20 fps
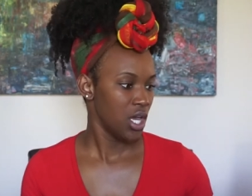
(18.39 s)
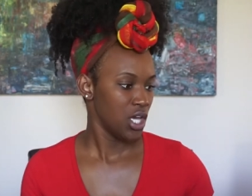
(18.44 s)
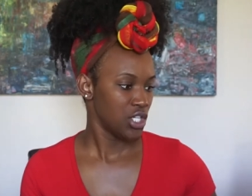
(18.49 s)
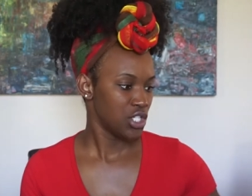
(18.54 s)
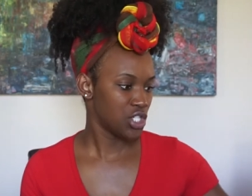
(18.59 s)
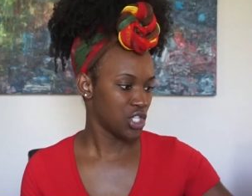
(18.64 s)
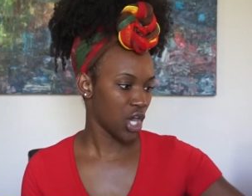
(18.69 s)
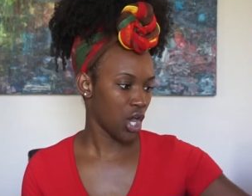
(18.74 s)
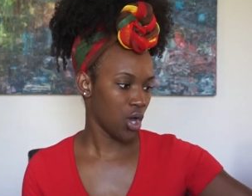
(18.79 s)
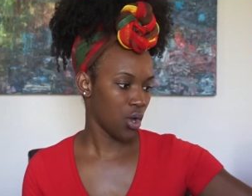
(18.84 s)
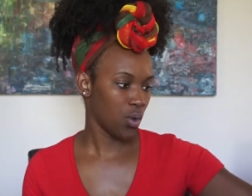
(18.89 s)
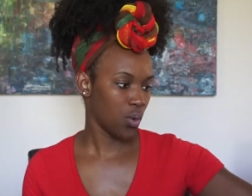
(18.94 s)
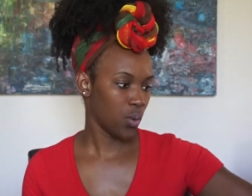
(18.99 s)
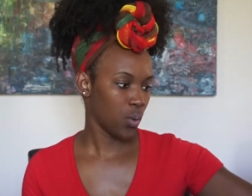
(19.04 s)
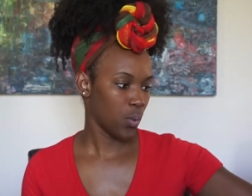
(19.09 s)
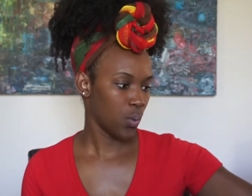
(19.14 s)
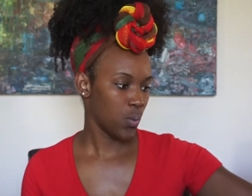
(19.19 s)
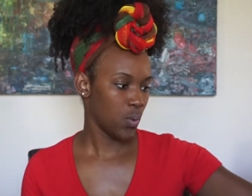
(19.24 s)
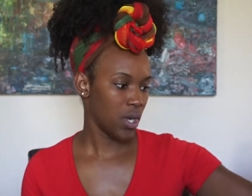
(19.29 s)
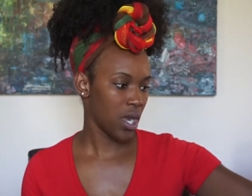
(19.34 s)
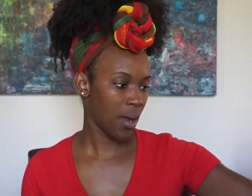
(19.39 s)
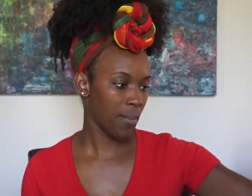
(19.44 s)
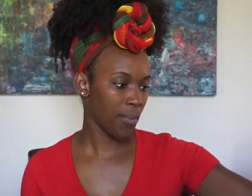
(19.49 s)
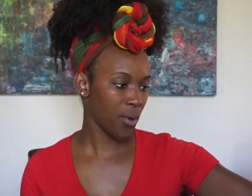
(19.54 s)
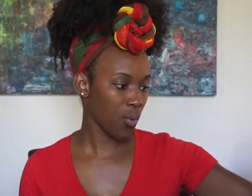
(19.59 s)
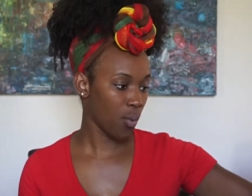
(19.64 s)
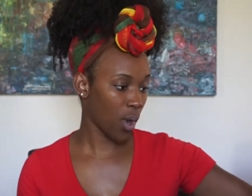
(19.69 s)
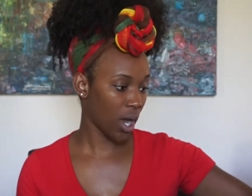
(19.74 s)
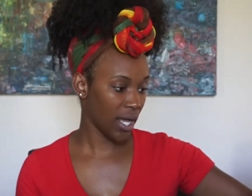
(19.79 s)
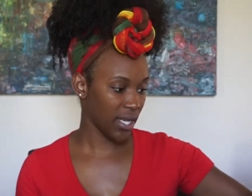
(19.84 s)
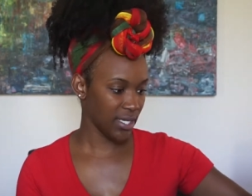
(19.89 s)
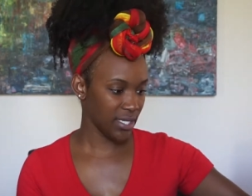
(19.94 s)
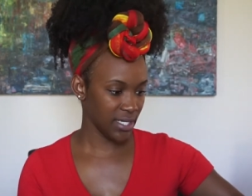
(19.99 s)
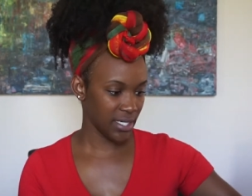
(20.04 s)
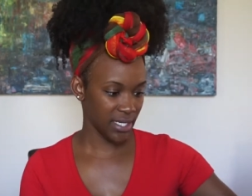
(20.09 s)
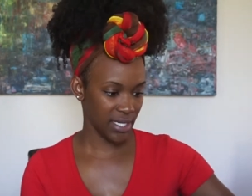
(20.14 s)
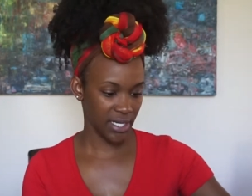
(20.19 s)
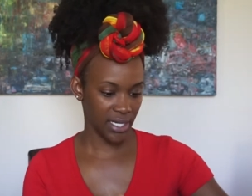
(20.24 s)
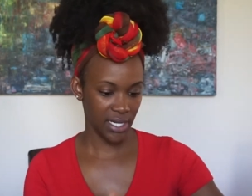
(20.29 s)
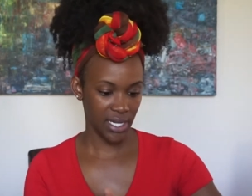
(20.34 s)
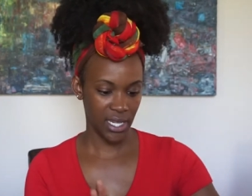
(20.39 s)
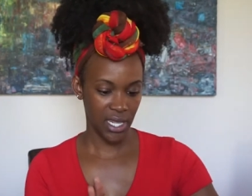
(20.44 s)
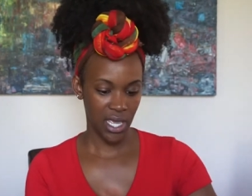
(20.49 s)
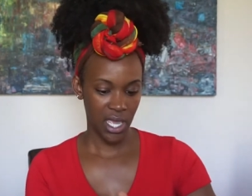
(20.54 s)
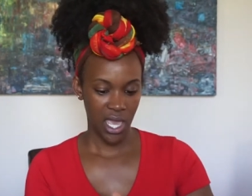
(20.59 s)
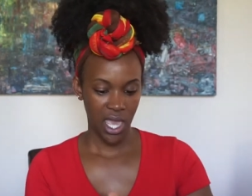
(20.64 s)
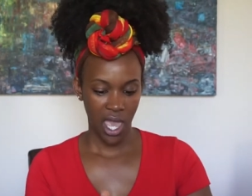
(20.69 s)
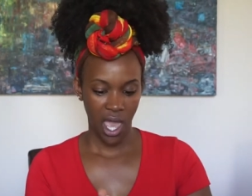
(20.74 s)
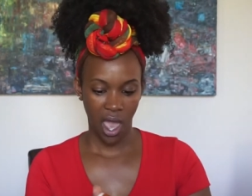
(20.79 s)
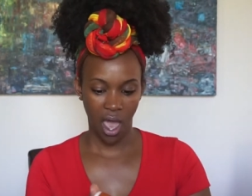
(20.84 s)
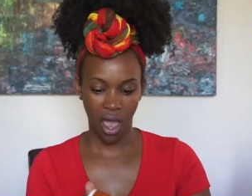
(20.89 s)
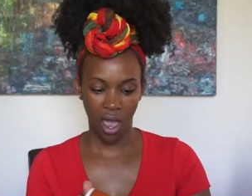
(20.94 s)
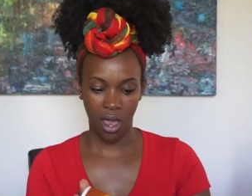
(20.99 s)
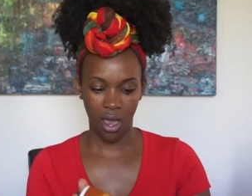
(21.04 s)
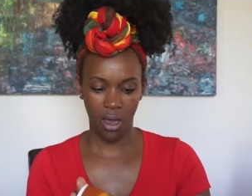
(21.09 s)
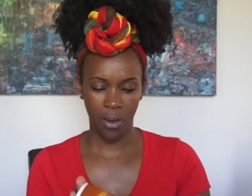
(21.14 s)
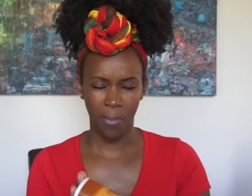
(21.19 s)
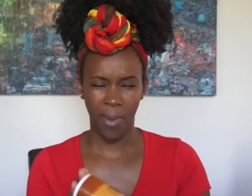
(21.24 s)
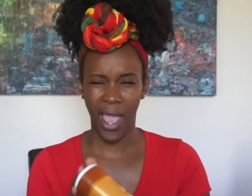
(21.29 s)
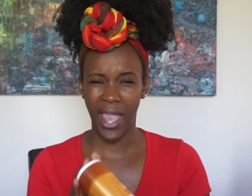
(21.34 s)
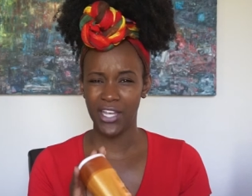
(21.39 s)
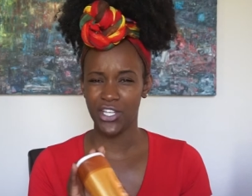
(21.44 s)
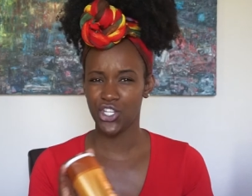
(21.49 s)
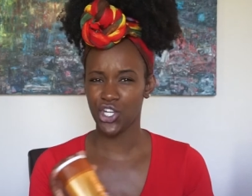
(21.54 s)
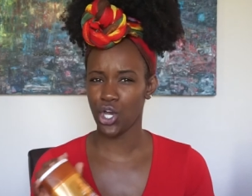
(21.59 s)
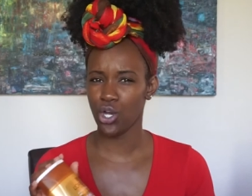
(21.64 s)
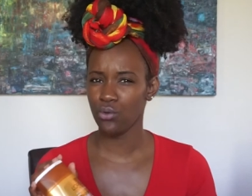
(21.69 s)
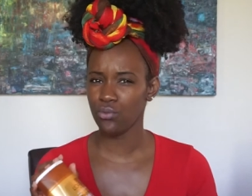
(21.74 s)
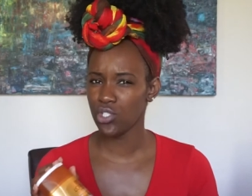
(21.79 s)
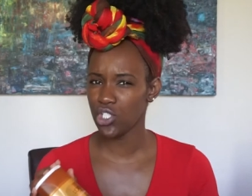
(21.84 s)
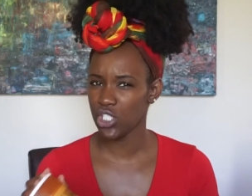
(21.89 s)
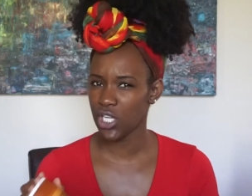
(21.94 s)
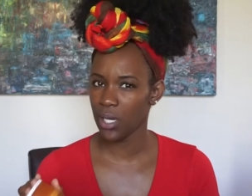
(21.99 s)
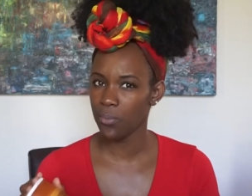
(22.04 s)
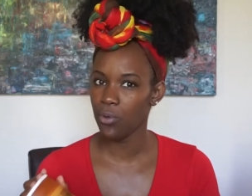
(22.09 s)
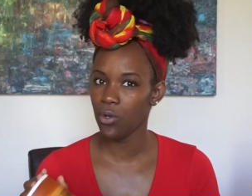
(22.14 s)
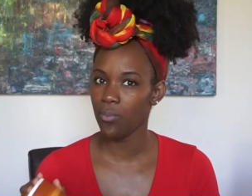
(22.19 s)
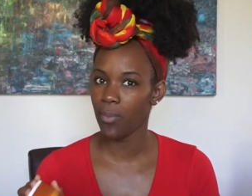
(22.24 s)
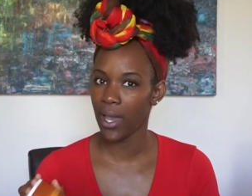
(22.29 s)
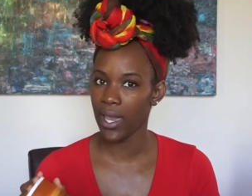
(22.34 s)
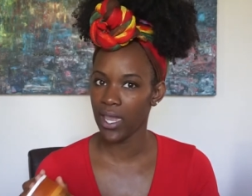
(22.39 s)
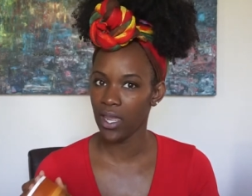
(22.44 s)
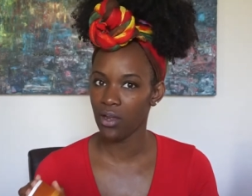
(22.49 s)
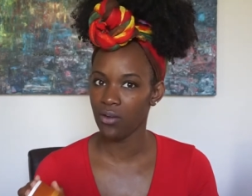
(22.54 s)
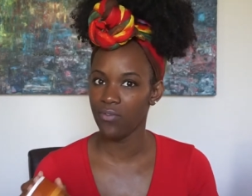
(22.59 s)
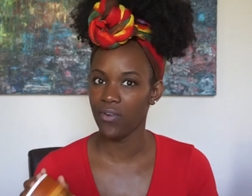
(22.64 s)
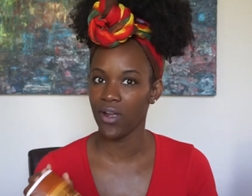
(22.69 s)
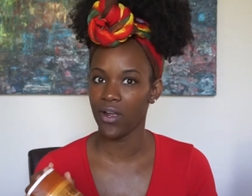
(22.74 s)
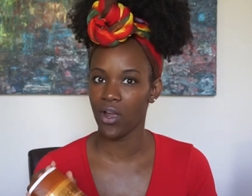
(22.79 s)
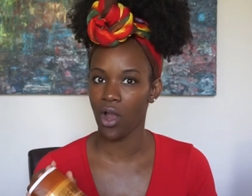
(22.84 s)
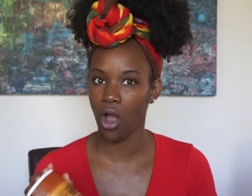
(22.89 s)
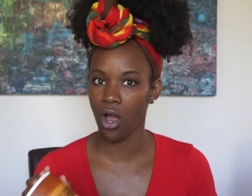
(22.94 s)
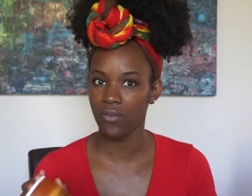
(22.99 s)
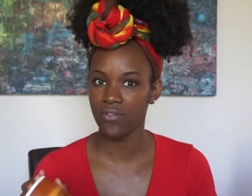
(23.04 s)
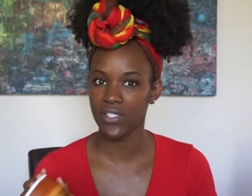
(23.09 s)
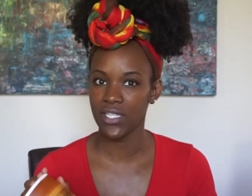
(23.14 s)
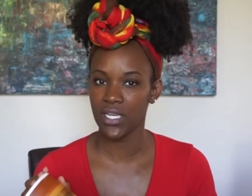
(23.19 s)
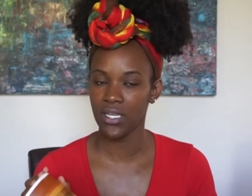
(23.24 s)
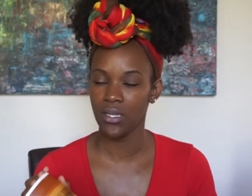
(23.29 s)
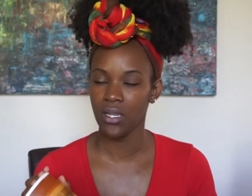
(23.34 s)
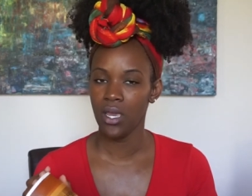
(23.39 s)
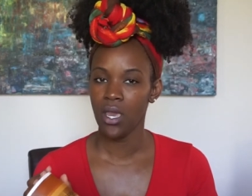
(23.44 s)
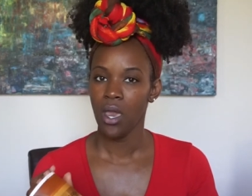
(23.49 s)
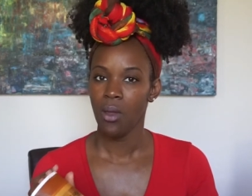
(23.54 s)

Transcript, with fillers: So, number one, um, I don't shampoo my hair very often,